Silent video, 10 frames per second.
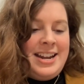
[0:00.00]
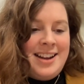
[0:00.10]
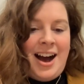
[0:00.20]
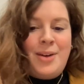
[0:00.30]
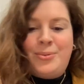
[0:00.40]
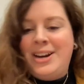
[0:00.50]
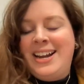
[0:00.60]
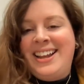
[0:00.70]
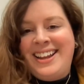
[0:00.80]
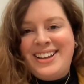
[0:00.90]
not
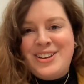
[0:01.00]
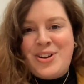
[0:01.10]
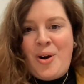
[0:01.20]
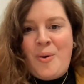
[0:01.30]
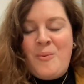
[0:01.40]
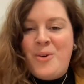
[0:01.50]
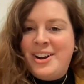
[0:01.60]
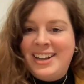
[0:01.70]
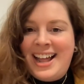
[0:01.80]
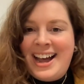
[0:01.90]
reading, you know,
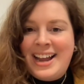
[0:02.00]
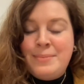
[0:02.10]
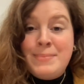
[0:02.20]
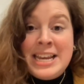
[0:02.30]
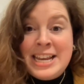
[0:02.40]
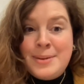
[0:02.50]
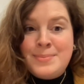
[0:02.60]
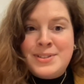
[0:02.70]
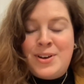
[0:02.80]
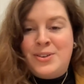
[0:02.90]
one-line
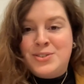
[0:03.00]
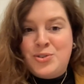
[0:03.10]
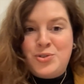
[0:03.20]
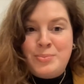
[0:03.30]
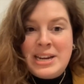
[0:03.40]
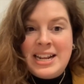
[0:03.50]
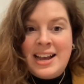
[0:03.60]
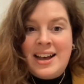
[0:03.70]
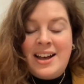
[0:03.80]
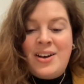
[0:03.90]
memes on social
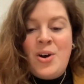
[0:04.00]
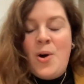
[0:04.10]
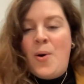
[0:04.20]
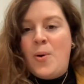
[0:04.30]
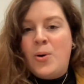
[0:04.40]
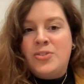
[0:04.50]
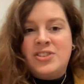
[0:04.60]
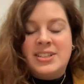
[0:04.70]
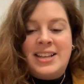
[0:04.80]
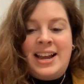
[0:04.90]
media or
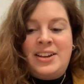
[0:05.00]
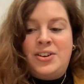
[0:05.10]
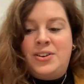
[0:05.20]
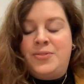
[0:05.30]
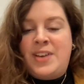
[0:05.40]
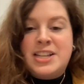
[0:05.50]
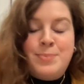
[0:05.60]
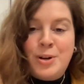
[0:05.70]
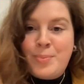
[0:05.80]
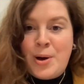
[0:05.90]
just like your
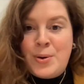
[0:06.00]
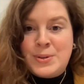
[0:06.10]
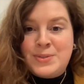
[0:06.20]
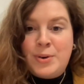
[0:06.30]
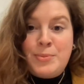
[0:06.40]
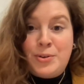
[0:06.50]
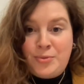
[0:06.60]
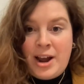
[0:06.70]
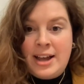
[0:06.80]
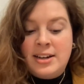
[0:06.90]
Facebook posts from your
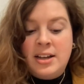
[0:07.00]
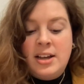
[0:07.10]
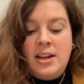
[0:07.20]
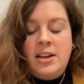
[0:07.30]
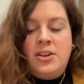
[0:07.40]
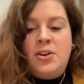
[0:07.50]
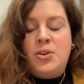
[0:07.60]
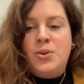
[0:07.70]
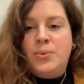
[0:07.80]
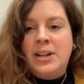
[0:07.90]
friend. You know,
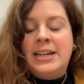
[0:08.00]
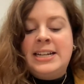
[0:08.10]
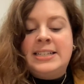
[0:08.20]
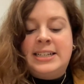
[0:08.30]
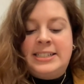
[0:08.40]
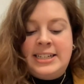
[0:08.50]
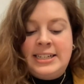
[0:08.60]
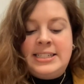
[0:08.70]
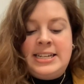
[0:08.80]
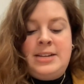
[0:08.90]
you really need to
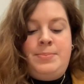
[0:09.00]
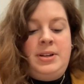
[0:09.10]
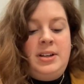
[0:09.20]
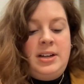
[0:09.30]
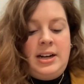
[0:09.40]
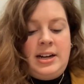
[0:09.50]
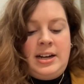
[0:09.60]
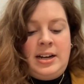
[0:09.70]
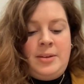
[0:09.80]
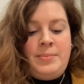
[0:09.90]
dig deep
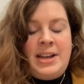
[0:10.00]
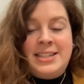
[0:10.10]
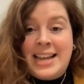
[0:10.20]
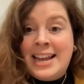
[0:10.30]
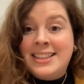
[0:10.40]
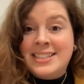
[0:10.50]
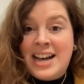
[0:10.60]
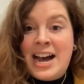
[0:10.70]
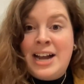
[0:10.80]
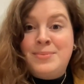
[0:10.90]
and take the
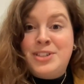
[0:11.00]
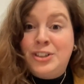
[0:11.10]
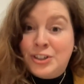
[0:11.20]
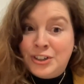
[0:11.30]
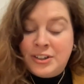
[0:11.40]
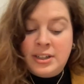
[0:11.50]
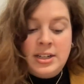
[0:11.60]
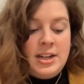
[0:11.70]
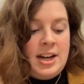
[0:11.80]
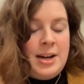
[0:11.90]
time to learn.
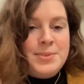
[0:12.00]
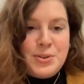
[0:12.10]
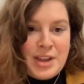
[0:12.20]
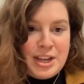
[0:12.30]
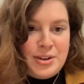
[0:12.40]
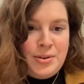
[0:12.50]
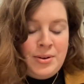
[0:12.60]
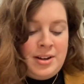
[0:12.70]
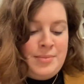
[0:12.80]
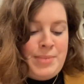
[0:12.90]
So thank
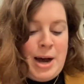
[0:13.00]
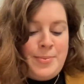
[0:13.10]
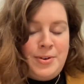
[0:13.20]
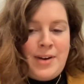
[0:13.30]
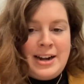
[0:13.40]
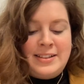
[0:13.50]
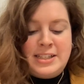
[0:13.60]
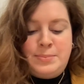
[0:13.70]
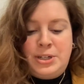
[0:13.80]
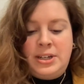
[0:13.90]
you, Bob, for writing
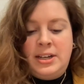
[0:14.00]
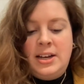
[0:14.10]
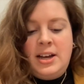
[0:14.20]
this book.